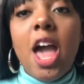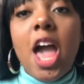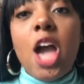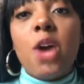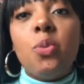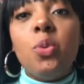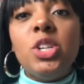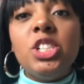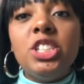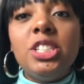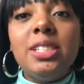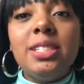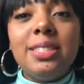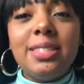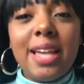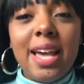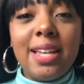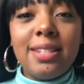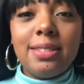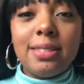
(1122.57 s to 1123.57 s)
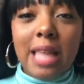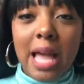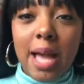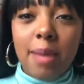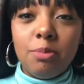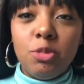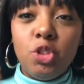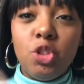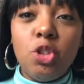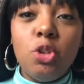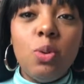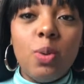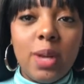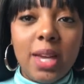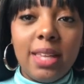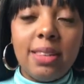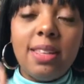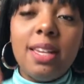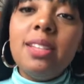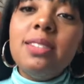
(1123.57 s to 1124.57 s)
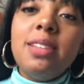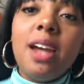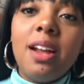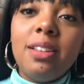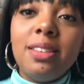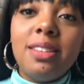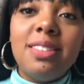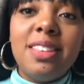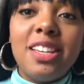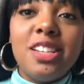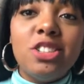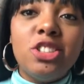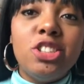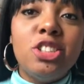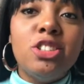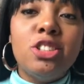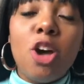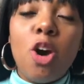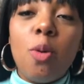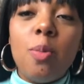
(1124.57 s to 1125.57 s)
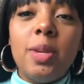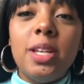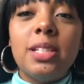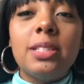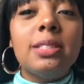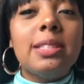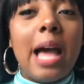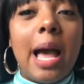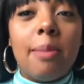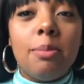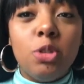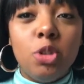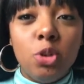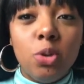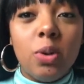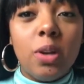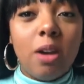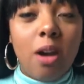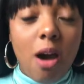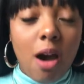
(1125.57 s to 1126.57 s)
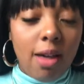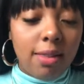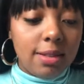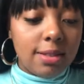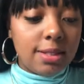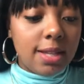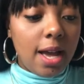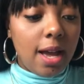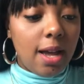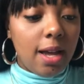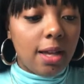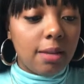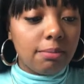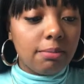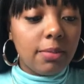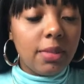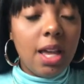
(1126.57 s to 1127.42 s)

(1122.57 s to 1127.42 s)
And when she says stop doing, these are the things she told me to stop doing all the time.